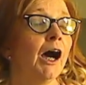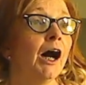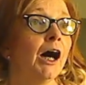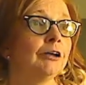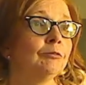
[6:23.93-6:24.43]

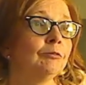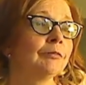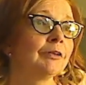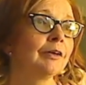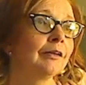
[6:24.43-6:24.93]
Um,
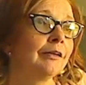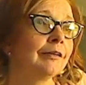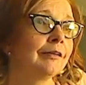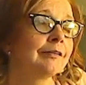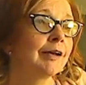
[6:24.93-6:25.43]

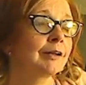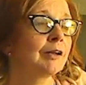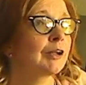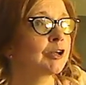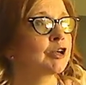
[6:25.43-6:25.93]
the
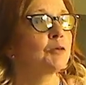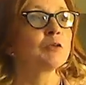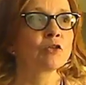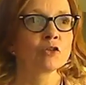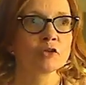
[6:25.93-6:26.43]
technology
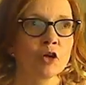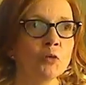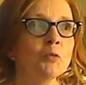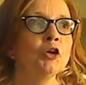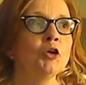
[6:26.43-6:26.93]
was
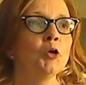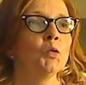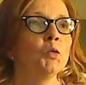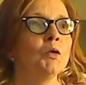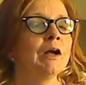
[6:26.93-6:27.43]
so
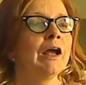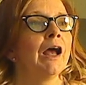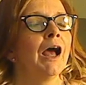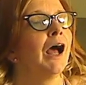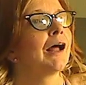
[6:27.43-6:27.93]
new
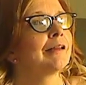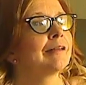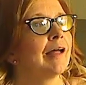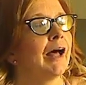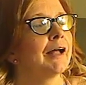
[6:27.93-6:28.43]

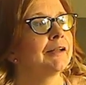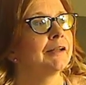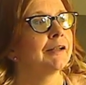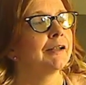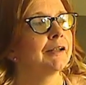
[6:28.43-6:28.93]
that
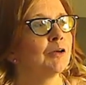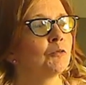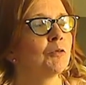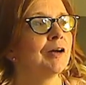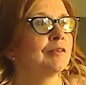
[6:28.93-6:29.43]
it
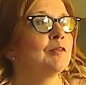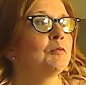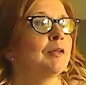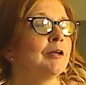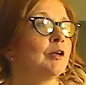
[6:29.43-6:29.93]

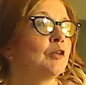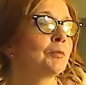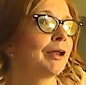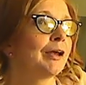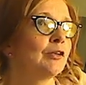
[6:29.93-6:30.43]
wasn't that these
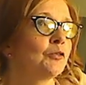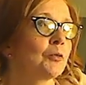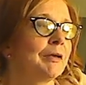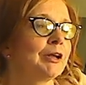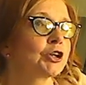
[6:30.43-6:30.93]
planes were
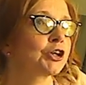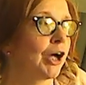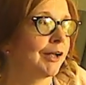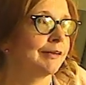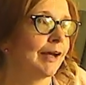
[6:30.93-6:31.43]
being
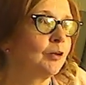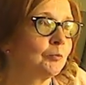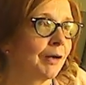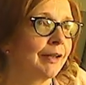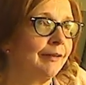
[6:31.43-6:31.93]
shot down
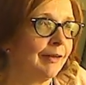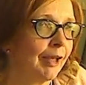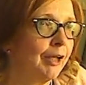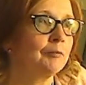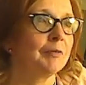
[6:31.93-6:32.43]
by the
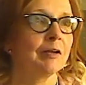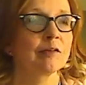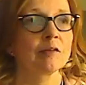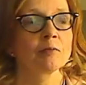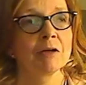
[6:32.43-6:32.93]

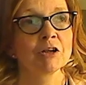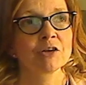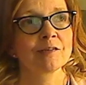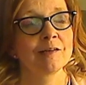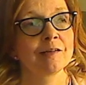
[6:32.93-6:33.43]
enemies as much
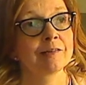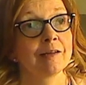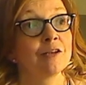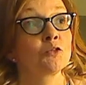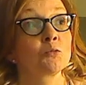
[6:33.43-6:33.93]
as these
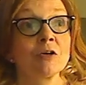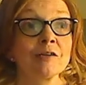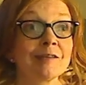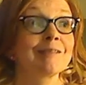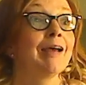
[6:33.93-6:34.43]
things
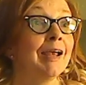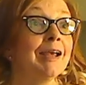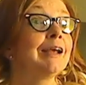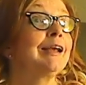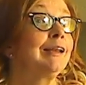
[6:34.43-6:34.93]
weren't
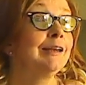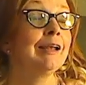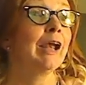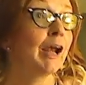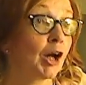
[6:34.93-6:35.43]
staying in the
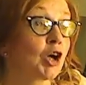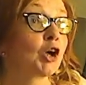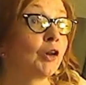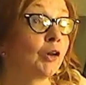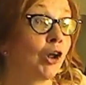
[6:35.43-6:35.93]

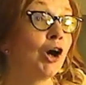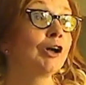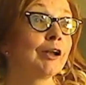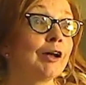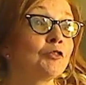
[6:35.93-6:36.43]
air long
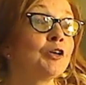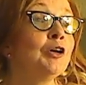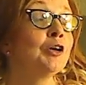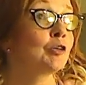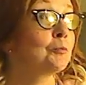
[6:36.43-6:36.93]
enough
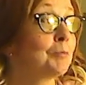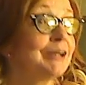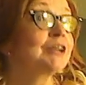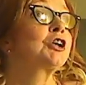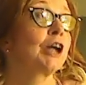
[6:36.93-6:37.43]
to
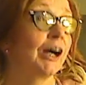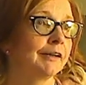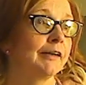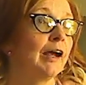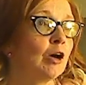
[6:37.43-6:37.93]
be
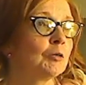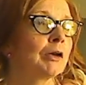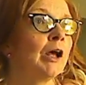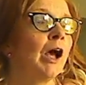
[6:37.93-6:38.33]
shot down.